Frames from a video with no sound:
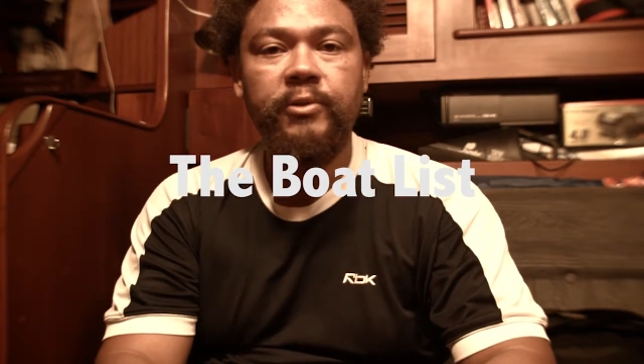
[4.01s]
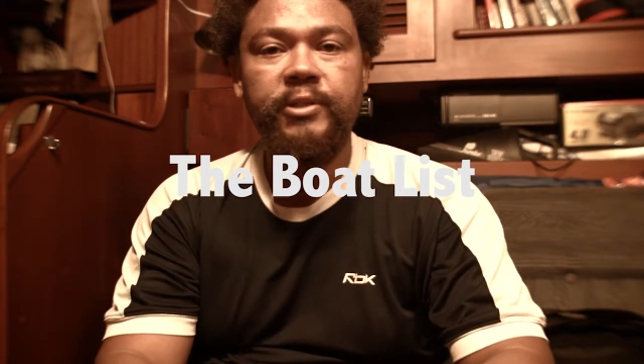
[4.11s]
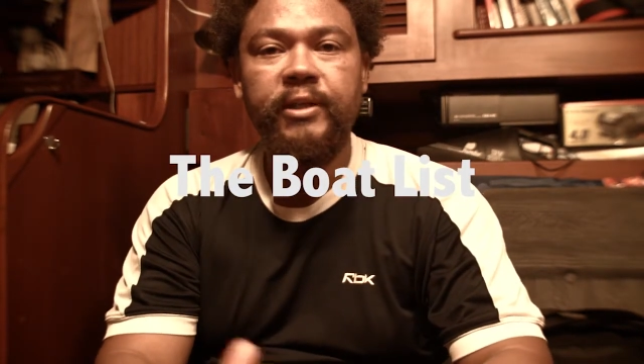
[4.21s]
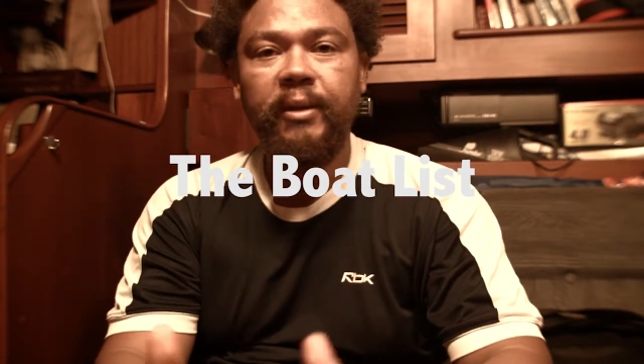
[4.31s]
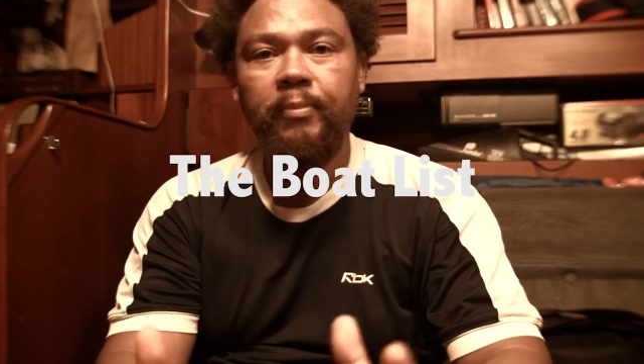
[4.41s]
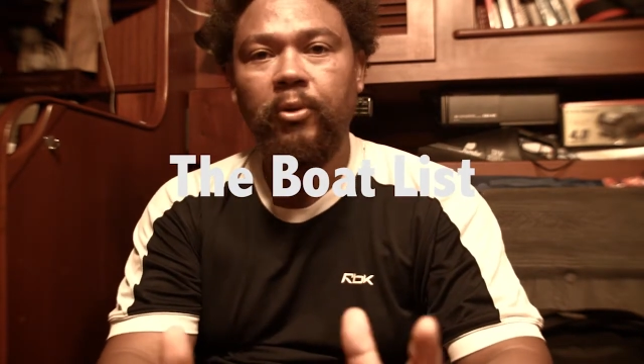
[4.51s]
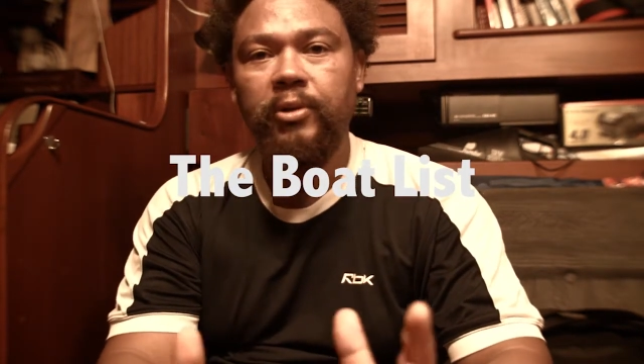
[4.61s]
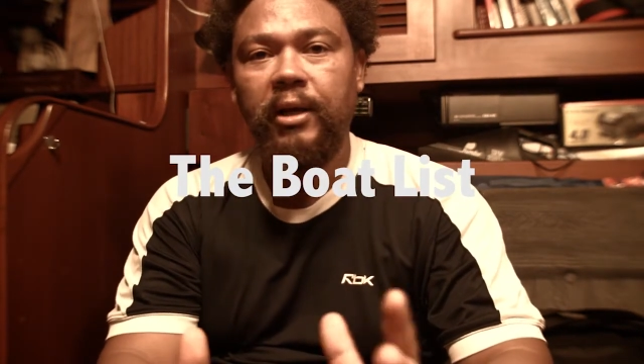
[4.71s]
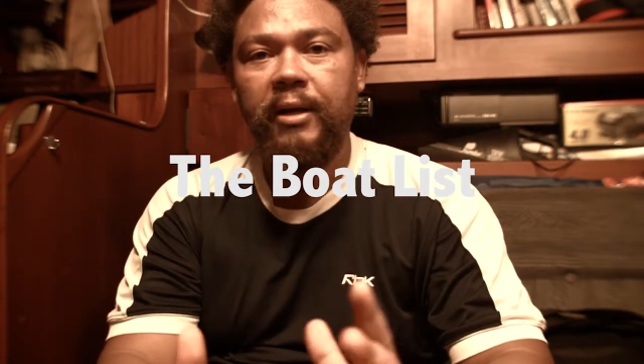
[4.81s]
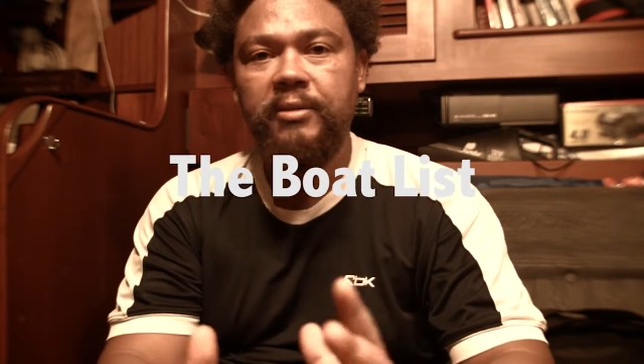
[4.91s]
Singapore
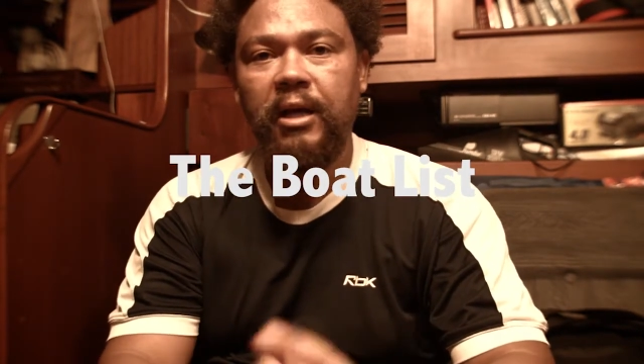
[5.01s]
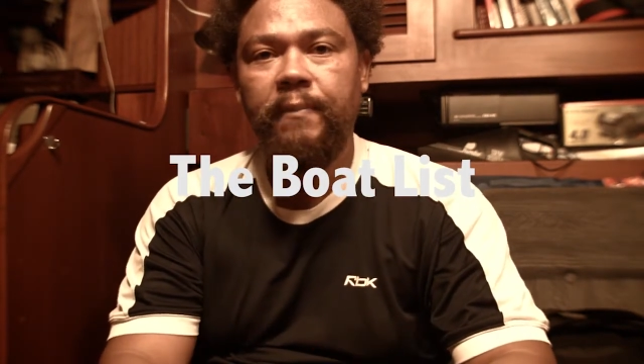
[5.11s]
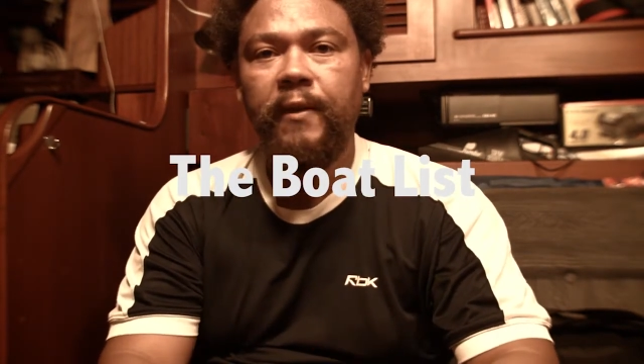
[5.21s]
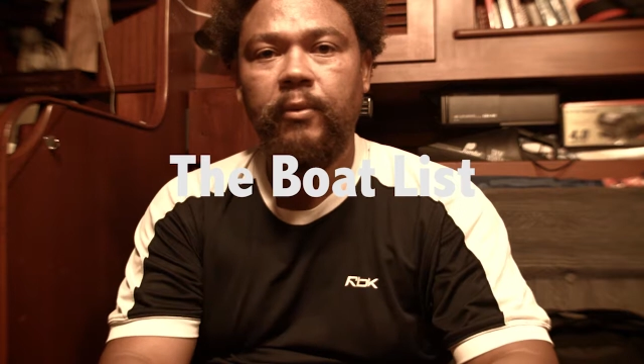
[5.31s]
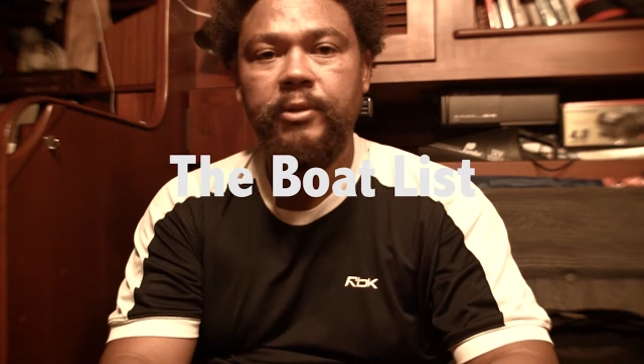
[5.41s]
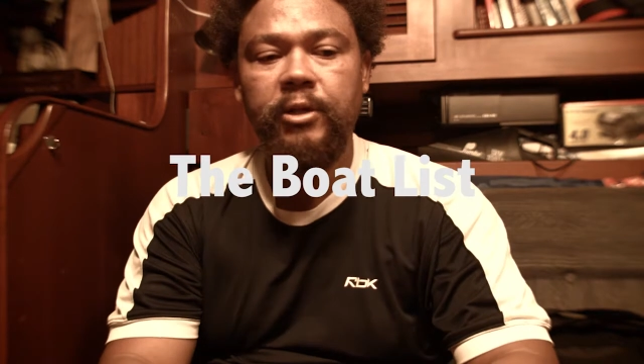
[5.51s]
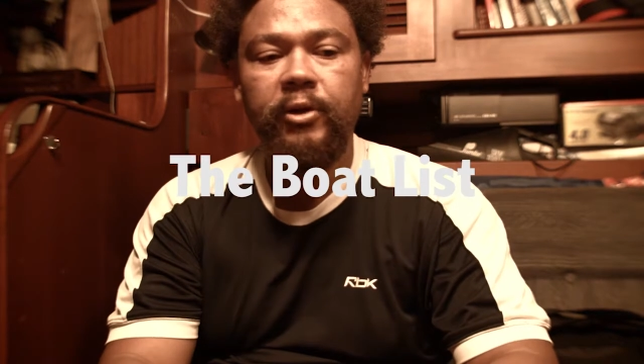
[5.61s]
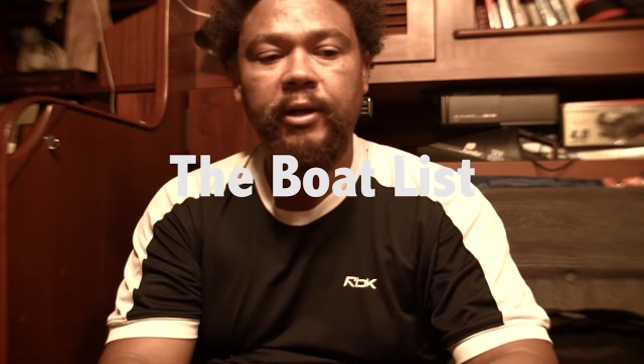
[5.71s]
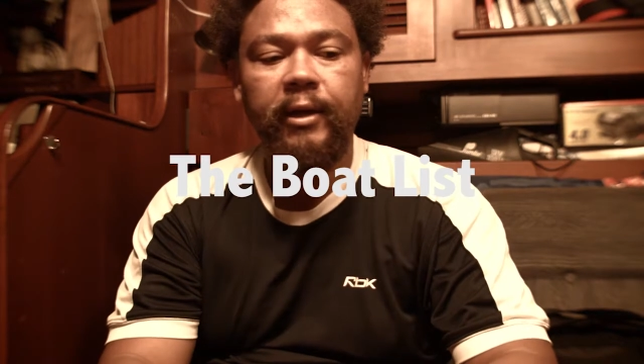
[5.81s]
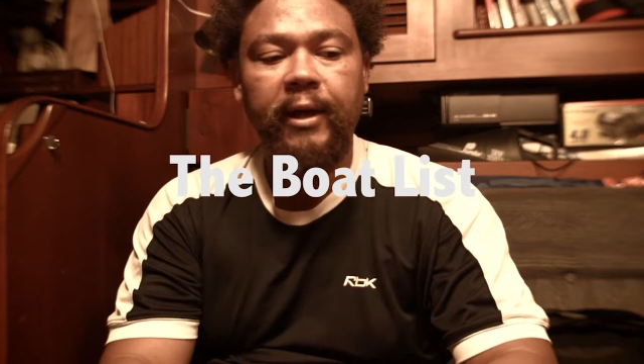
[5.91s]
the last time that I was here
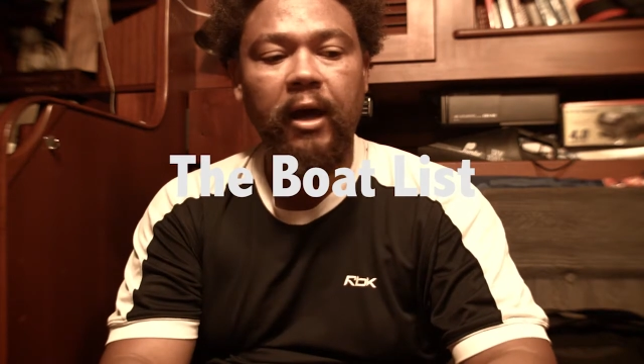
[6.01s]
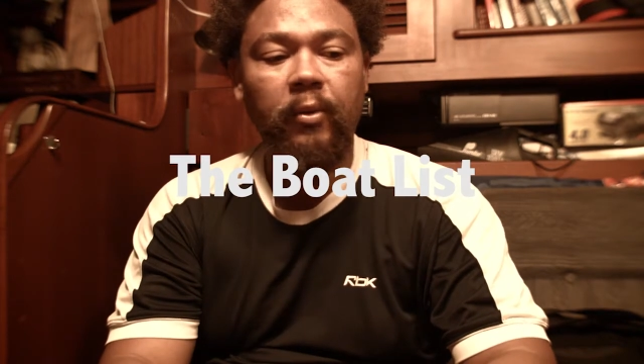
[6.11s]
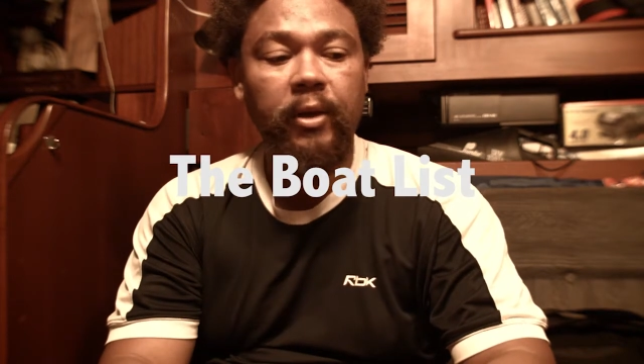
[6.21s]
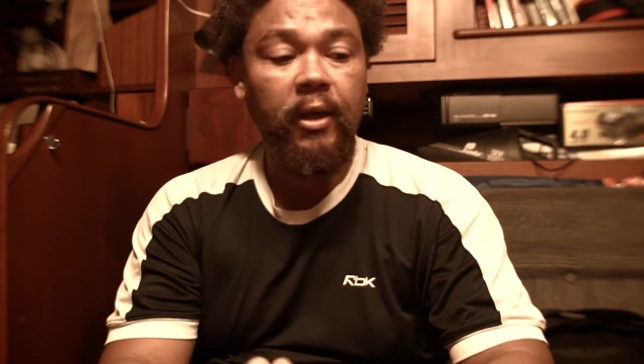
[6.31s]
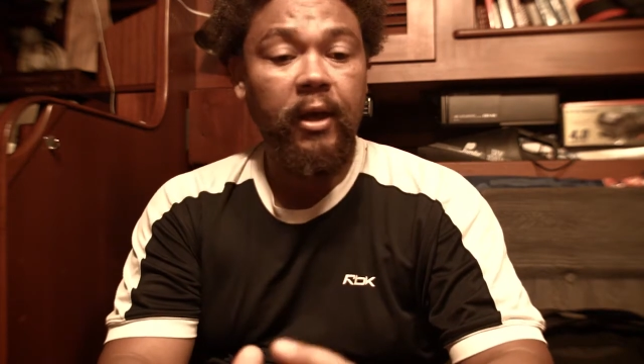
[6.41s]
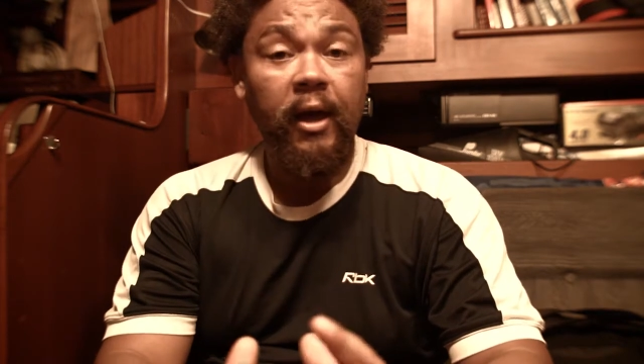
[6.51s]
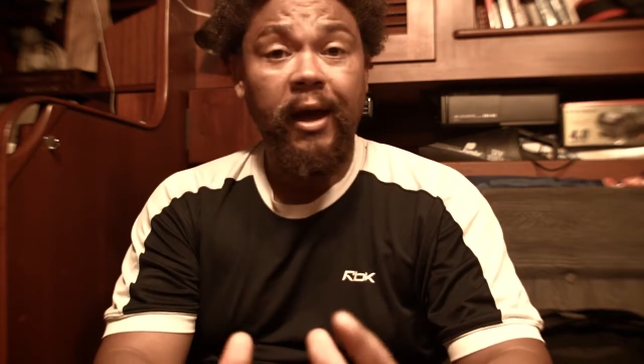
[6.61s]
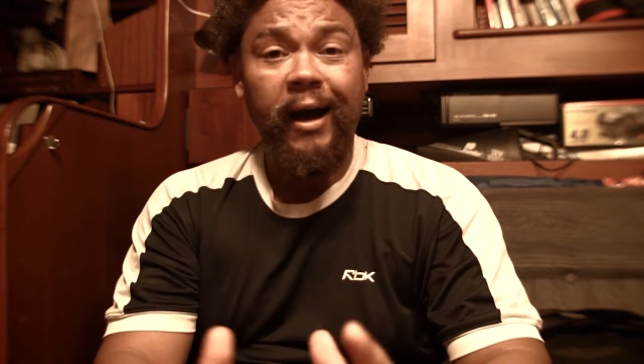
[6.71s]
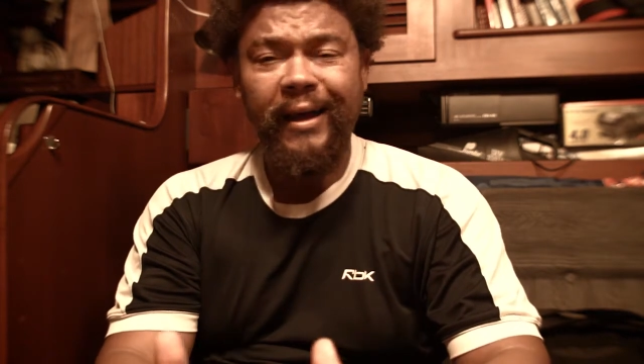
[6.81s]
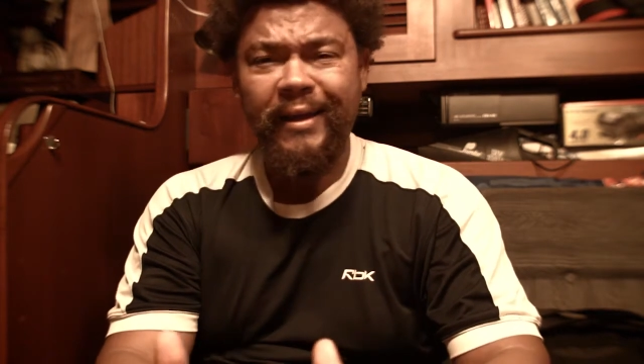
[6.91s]
in Langkawi,
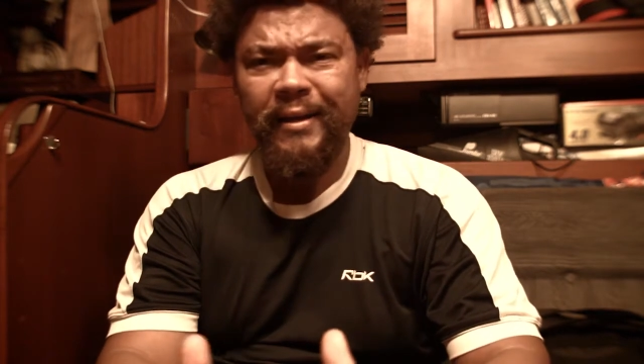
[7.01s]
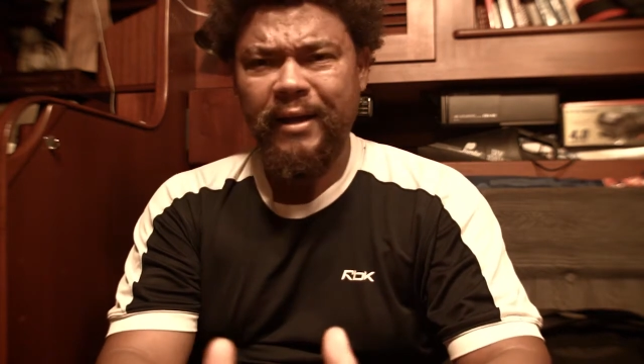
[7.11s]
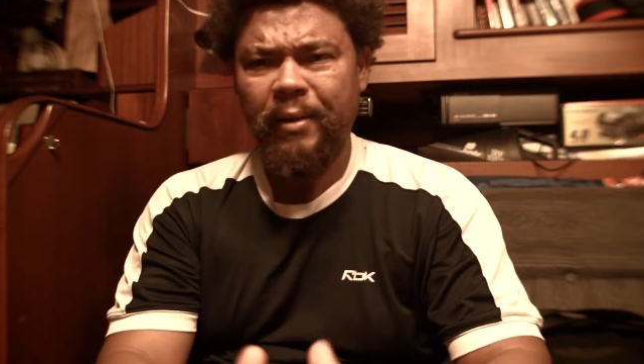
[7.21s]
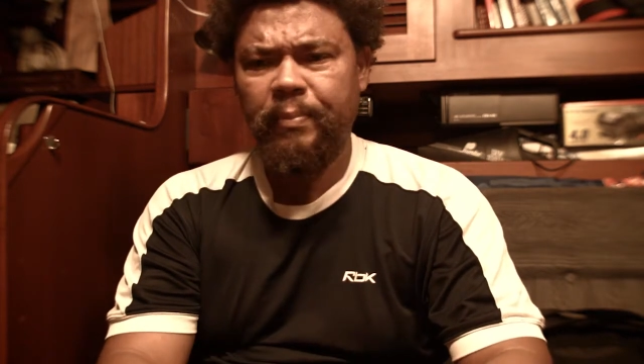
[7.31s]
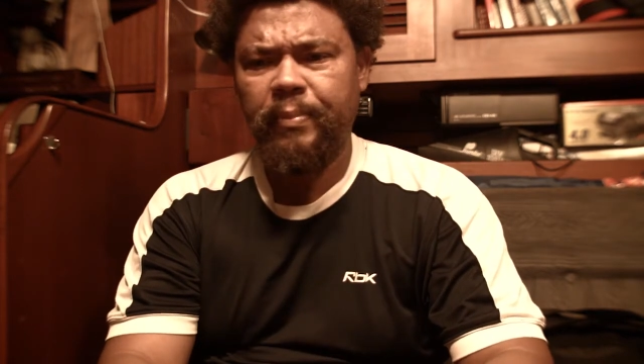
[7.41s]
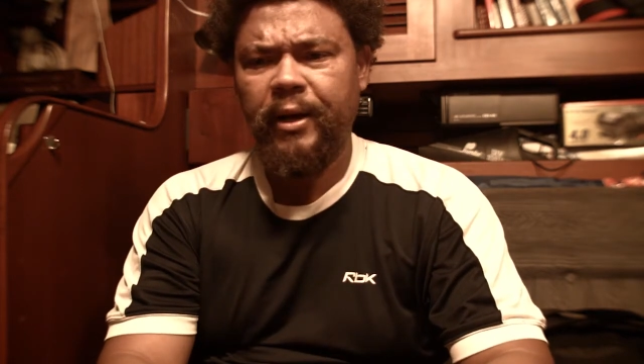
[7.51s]
I ended up